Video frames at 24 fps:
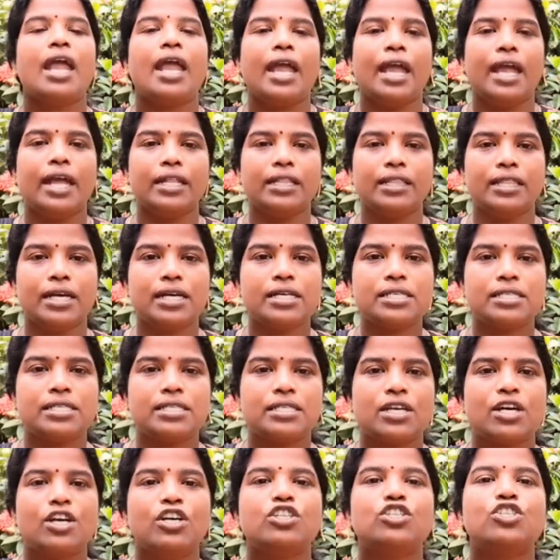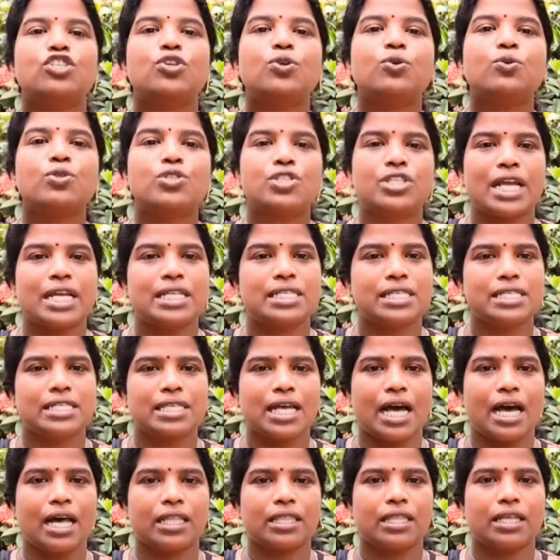In this, two stages
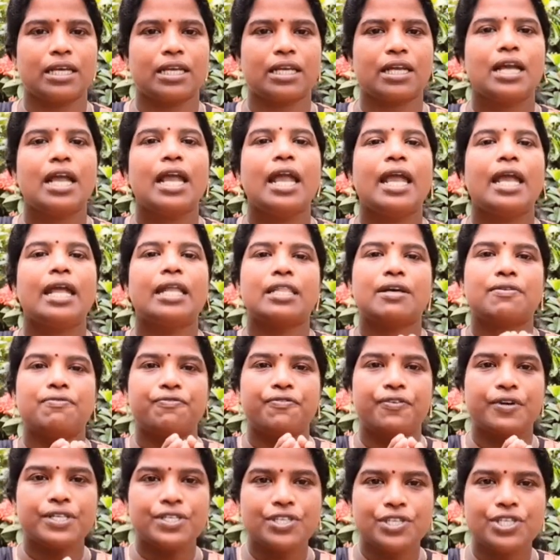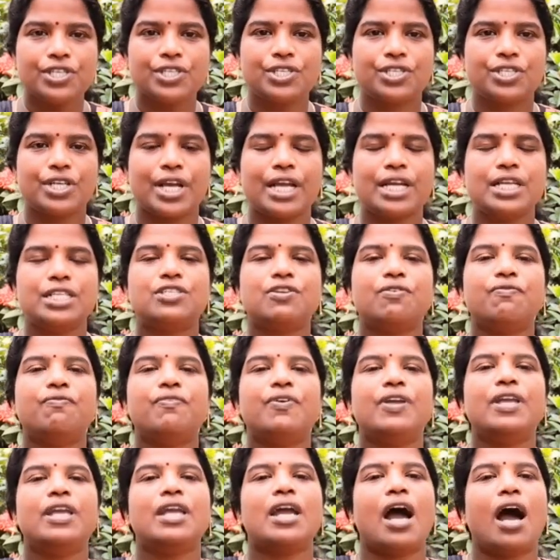are there. In the first stage,
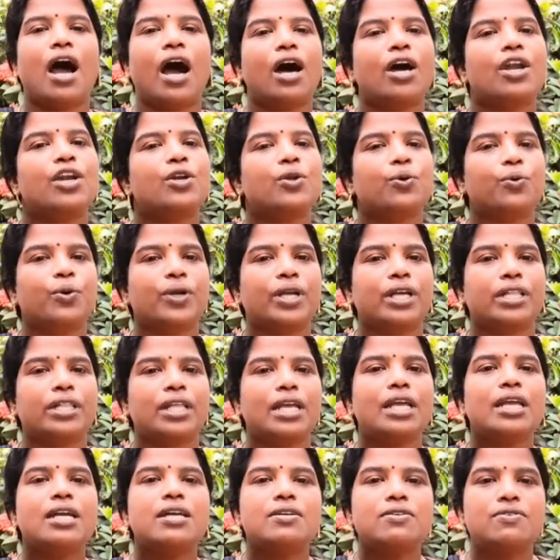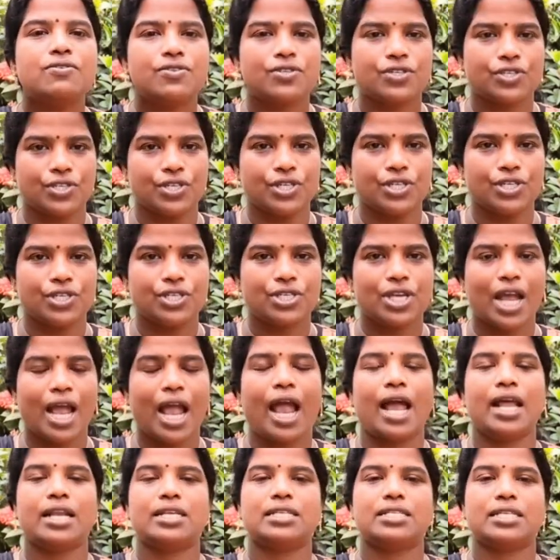we are doing the research,
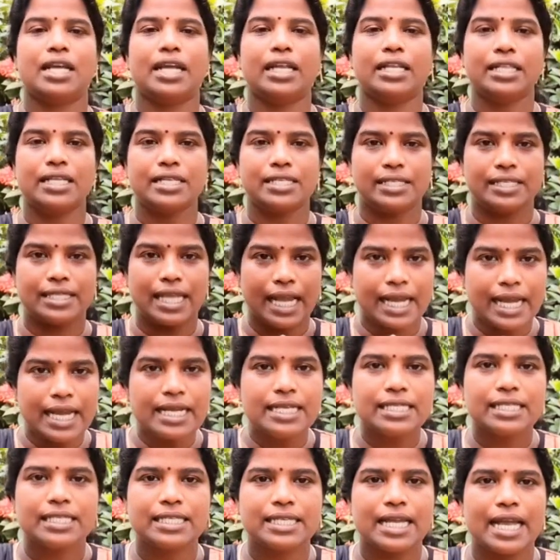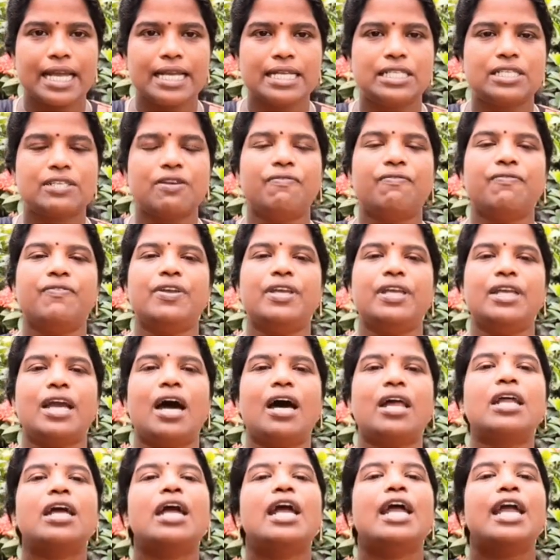and in the second stage, we
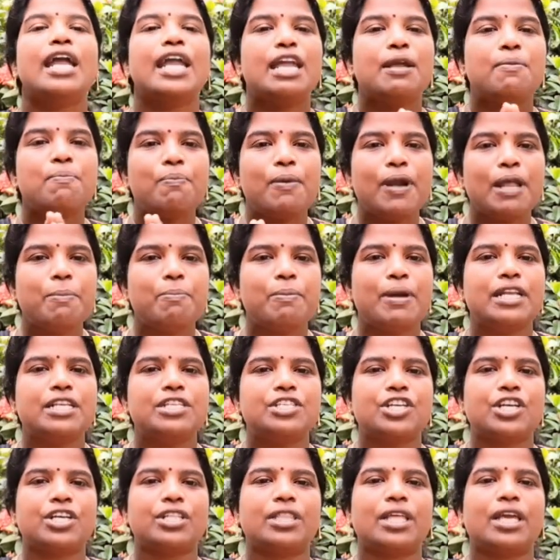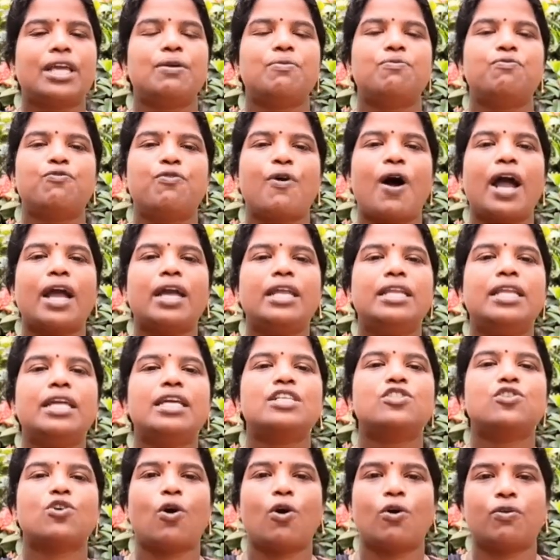are implementing the
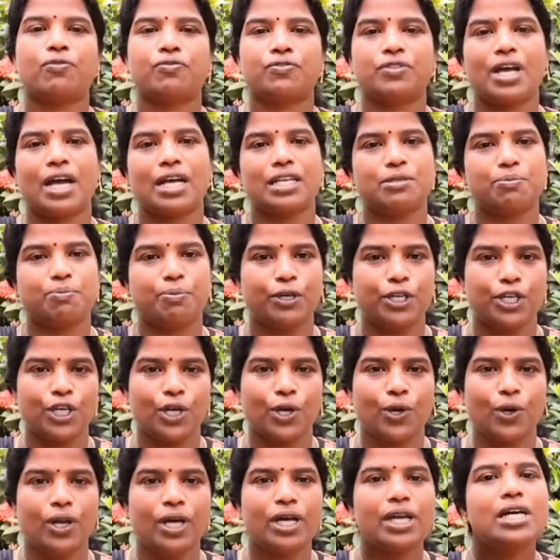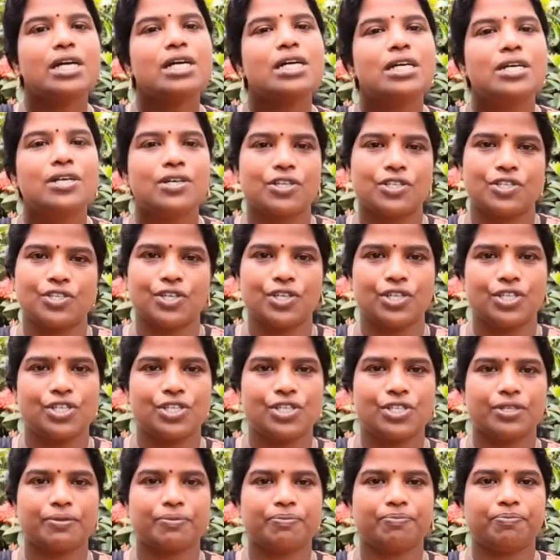findings of that particular
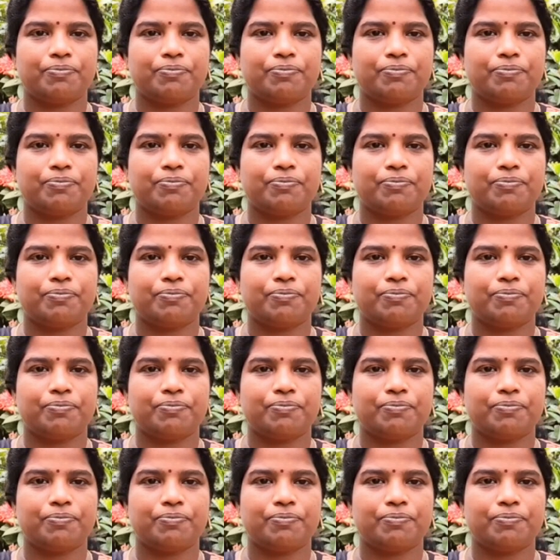research.